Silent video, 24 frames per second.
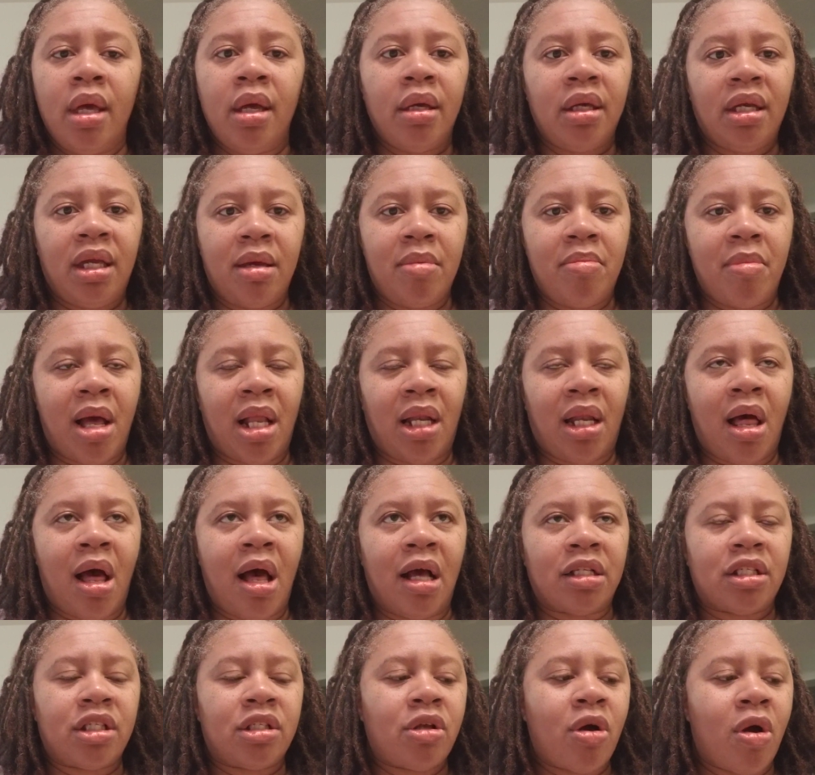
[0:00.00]
get my
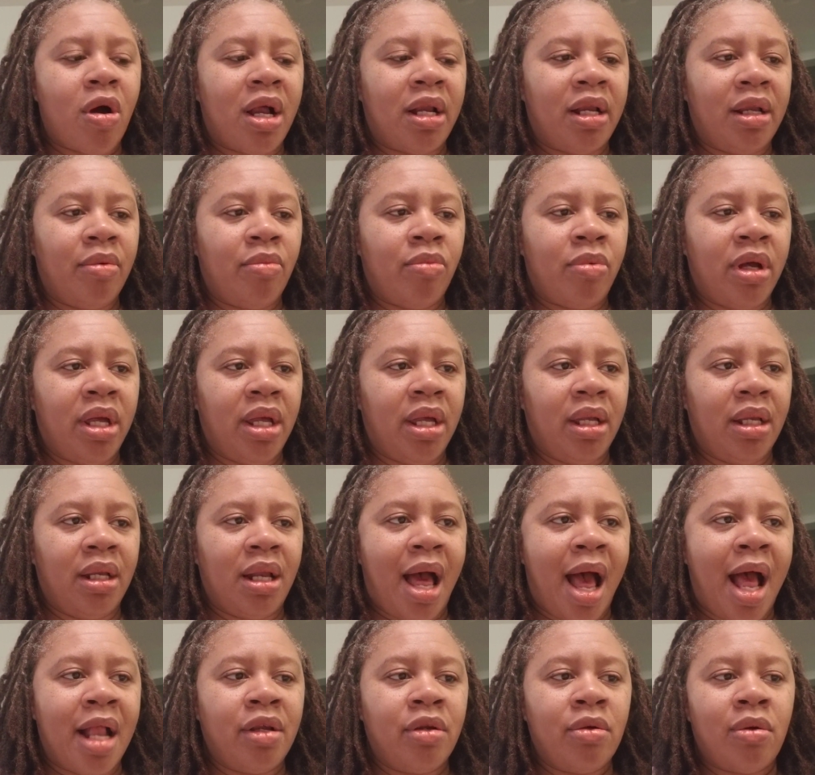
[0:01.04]
locks started when
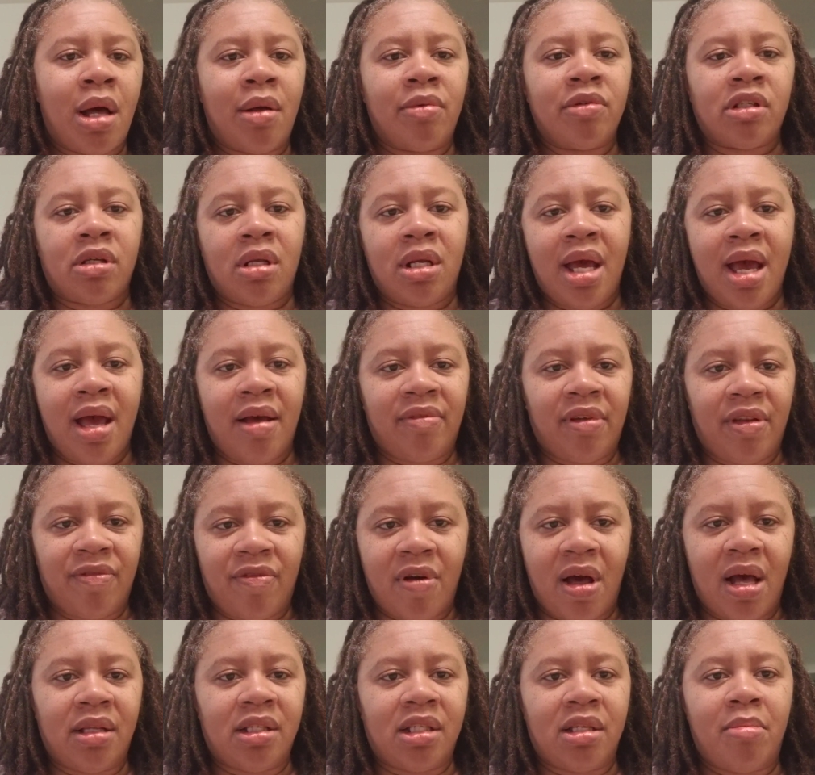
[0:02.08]
I knew I was going to have to
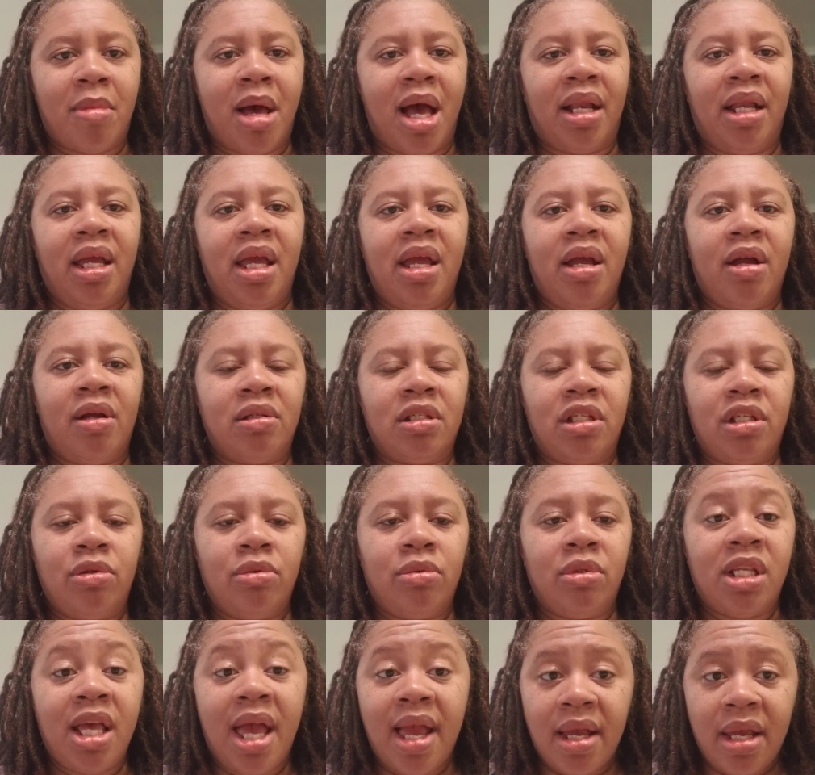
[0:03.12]
find somebody here to
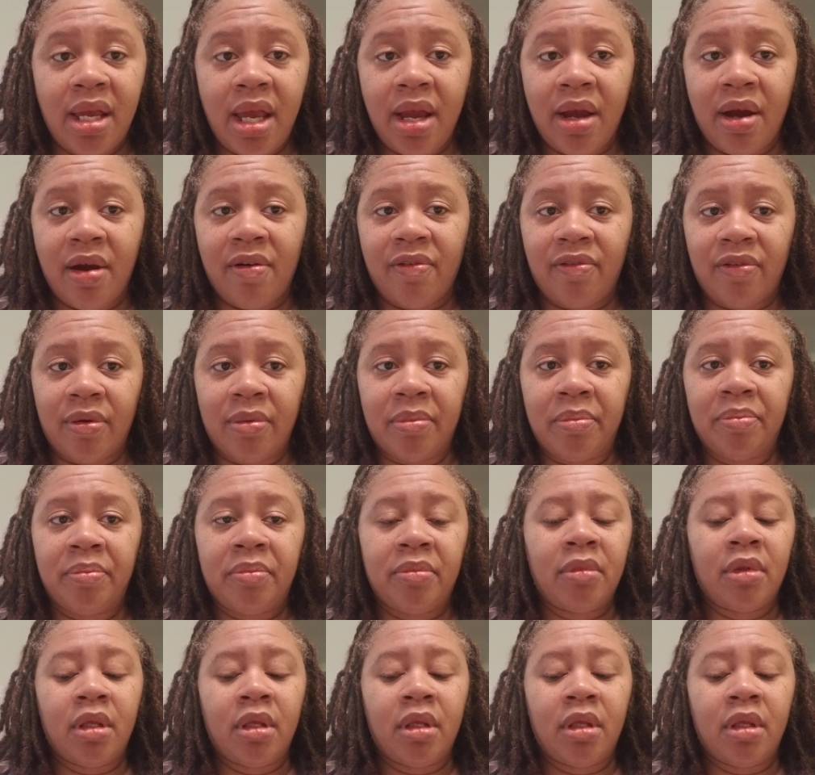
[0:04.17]
take care of them.